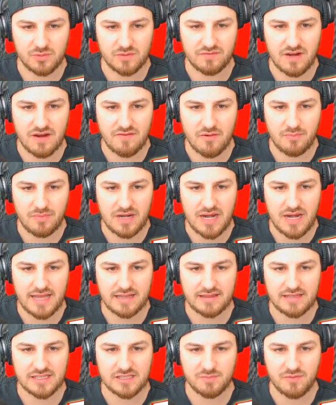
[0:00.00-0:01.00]
because we've never
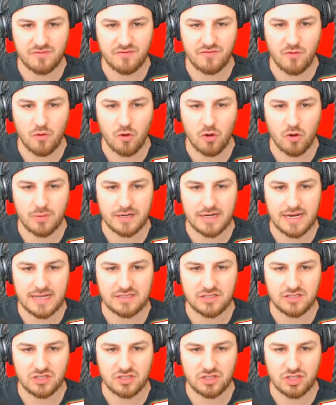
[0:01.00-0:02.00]
played this before, but
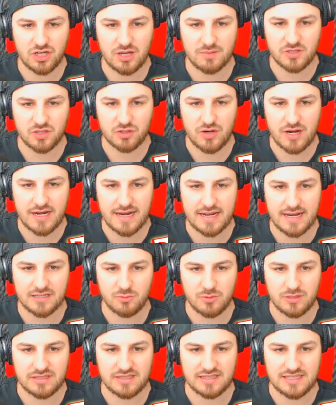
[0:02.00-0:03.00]
let's just jump straight
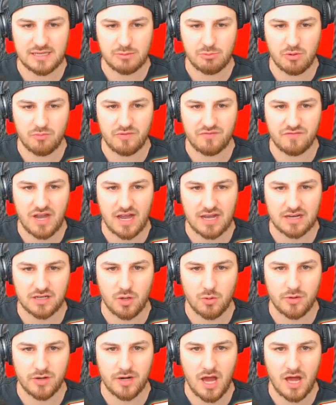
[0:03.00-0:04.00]
into it and see what we've got
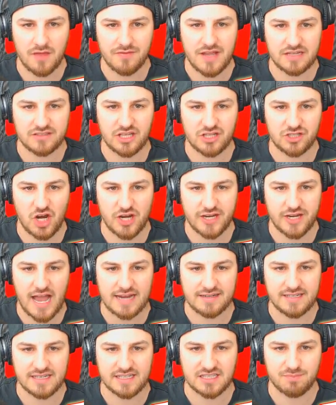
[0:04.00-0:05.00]
going on. There's a
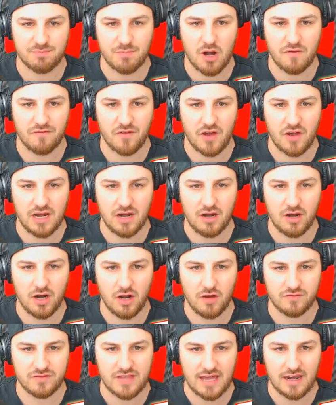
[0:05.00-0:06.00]
gigantic smurf. I
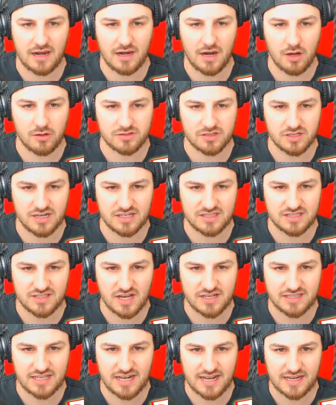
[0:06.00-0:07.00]
love that loads. Look at the
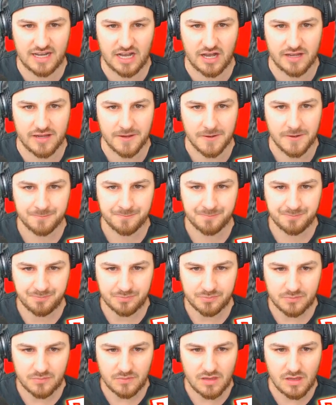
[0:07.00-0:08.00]
size of that guy.
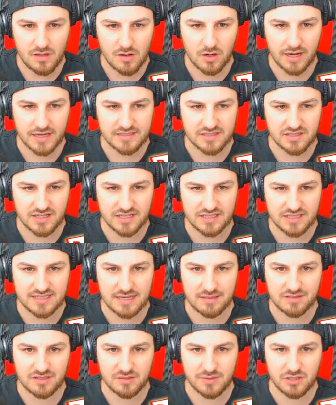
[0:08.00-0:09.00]
Okay, so this
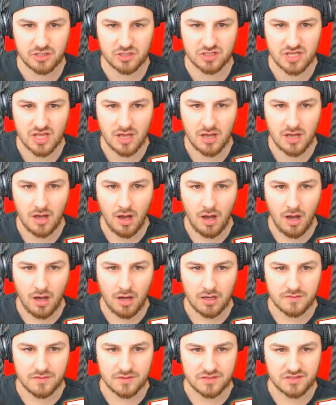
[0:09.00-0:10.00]
seems to be just... Oh,